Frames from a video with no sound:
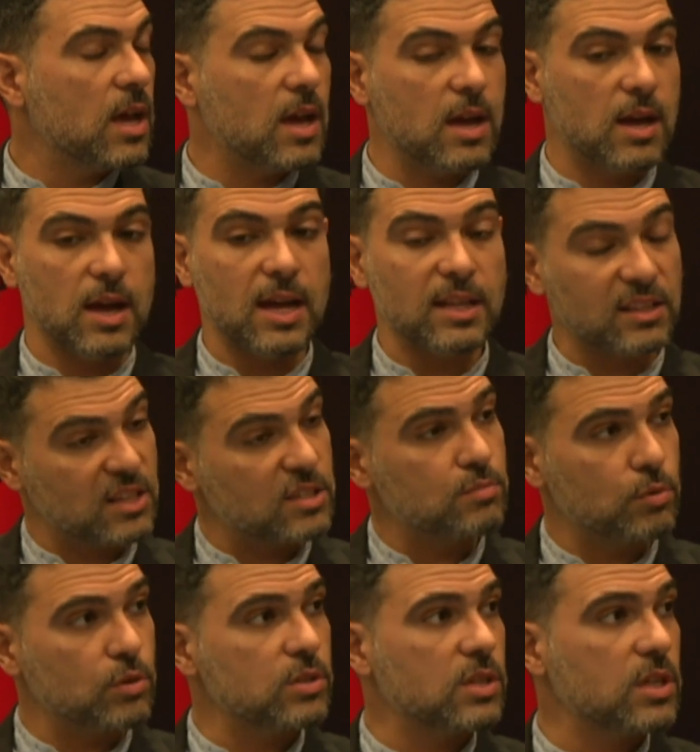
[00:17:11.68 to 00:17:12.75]
At
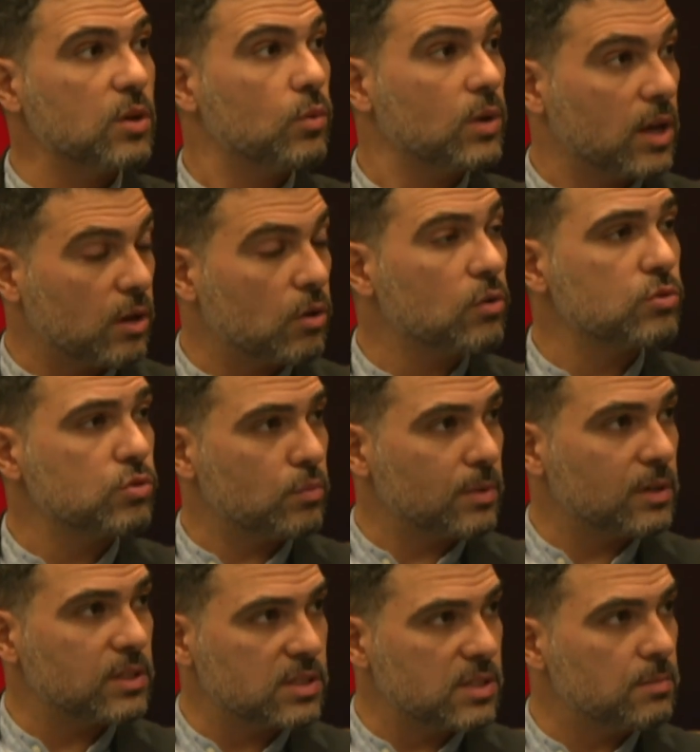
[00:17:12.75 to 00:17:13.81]
Kaspersky, we are also
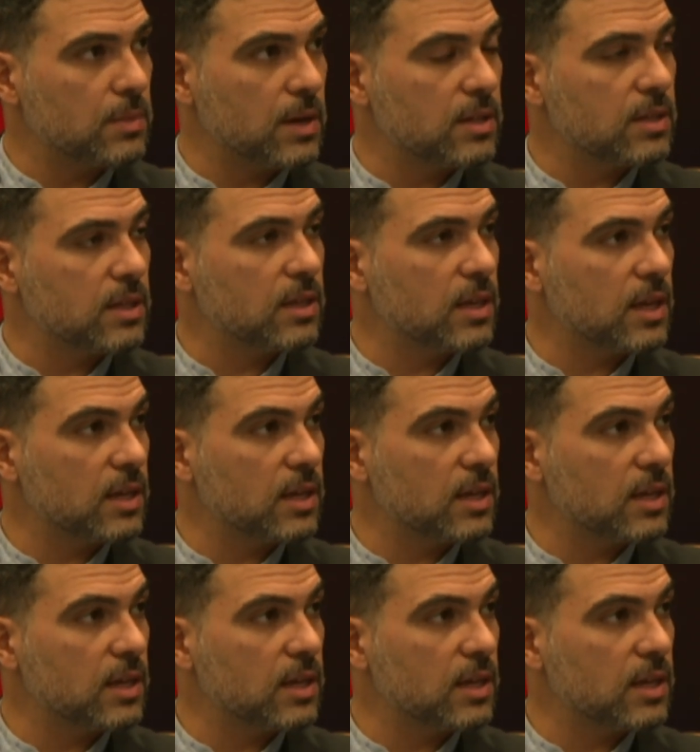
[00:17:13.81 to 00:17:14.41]
participating